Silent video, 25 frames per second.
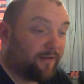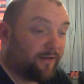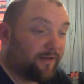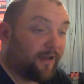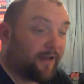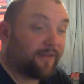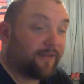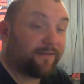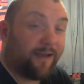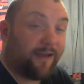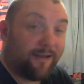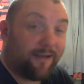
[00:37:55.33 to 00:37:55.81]

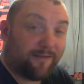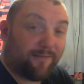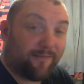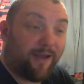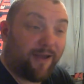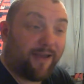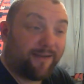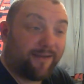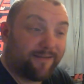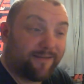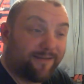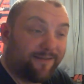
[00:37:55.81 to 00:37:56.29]
That sounds
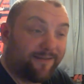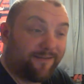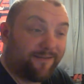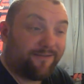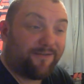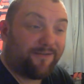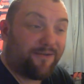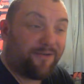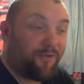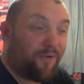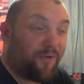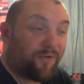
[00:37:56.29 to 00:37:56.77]
amazing.
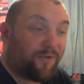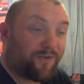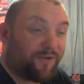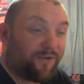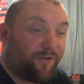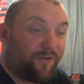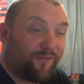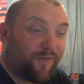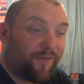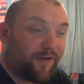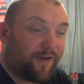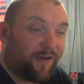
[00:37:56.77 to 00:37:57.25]
You ought to
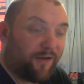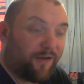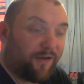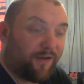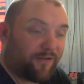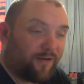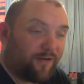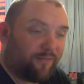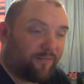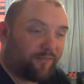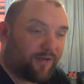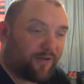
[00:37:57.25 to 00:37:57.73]
do
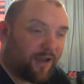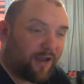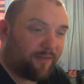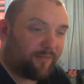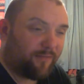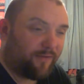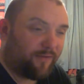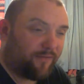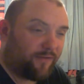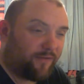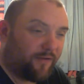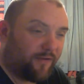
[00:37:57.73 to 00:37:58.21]
videos on them,
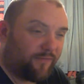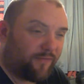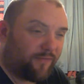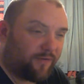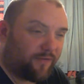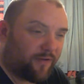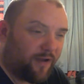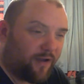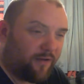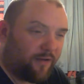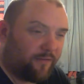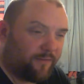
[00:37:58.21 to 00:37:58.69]
Jamie, if you
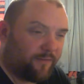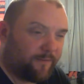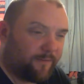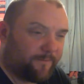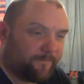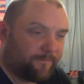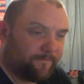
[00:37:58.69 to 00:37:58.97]
don't.